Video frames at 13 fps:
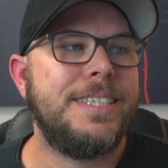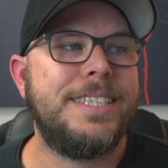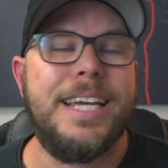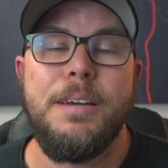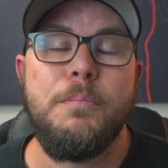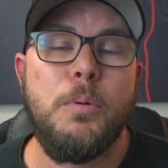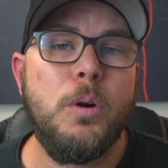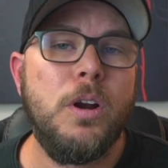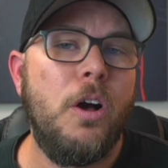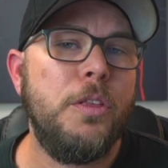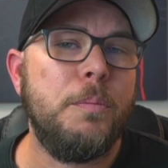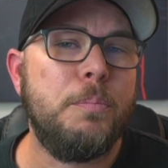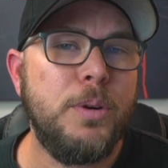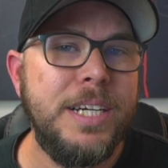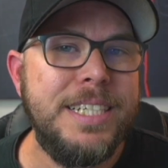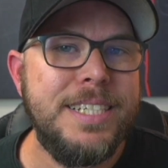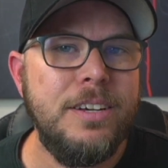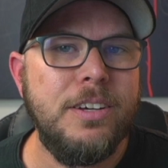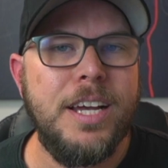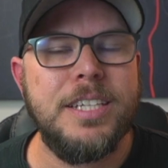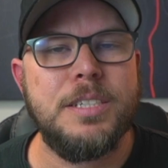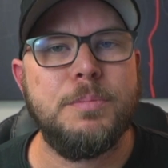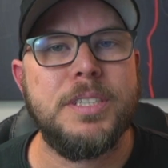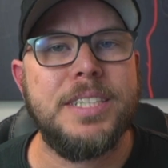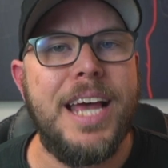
To import all the pre-sale customers,